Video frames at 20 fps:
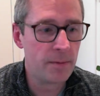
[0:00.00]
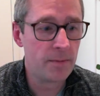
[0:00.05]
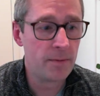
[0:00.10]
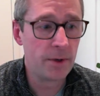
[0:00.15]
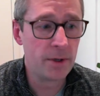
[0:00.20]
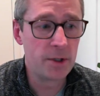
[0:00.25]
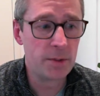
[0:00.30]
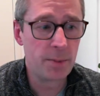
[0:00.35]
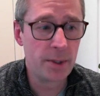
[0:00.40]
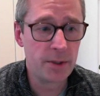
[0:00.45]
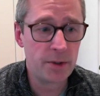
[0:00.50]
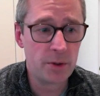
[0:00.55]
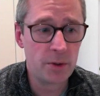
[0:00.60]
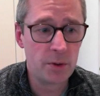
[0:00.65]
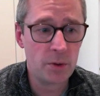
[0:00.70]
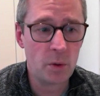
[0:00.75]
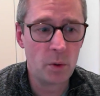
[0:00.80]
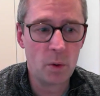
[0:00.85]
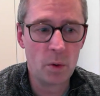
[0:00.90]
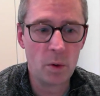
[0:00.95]
very
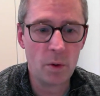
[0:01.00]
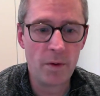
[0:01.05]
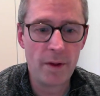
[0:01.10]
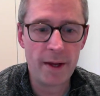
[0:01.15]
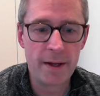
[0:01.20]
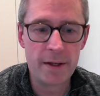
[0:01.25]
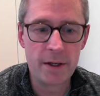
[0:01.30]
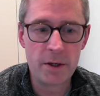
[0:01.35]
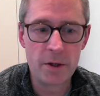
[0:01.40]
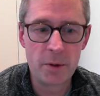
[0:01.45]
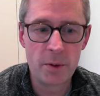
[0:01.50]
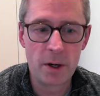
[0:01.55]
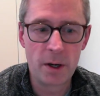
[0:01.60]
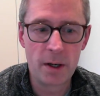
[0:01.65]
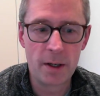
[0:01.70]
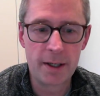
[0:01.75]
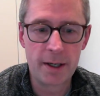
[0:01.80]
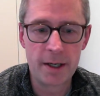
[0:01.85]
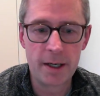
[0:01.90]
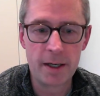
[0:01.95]
special, or that you
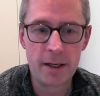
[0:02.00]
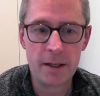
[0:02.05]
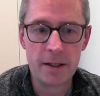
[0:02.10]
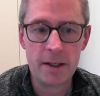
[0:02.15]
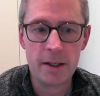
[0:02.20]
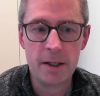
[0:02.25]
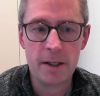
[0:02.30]
are kind of